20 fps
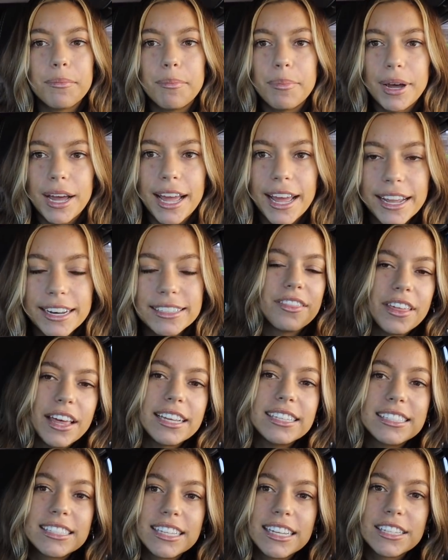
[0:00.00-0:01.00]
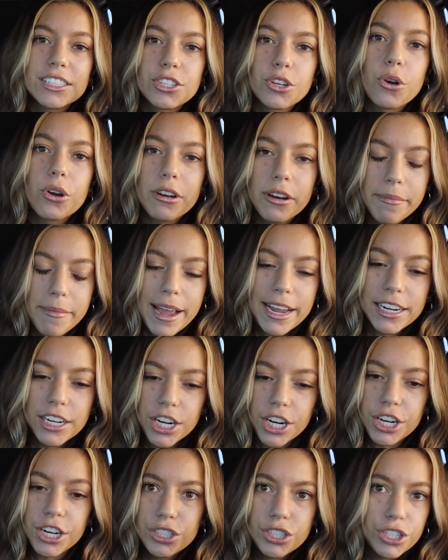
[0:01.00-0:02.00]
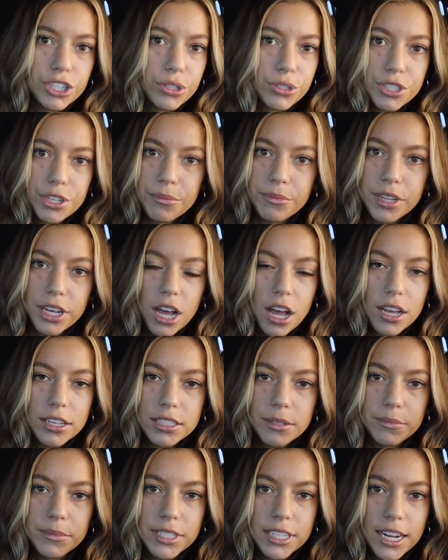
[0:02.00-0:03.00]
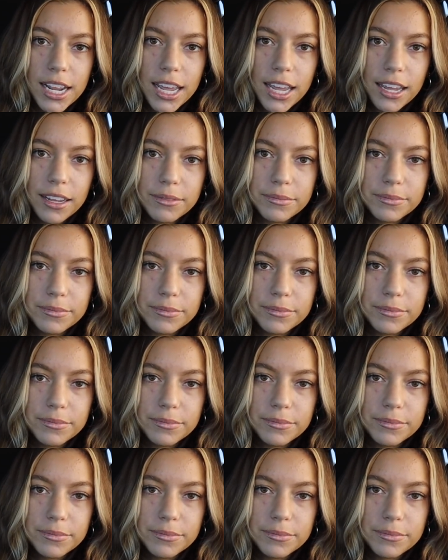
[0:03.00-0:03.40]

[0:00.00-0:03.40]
But this is your reminder to do something awesome today.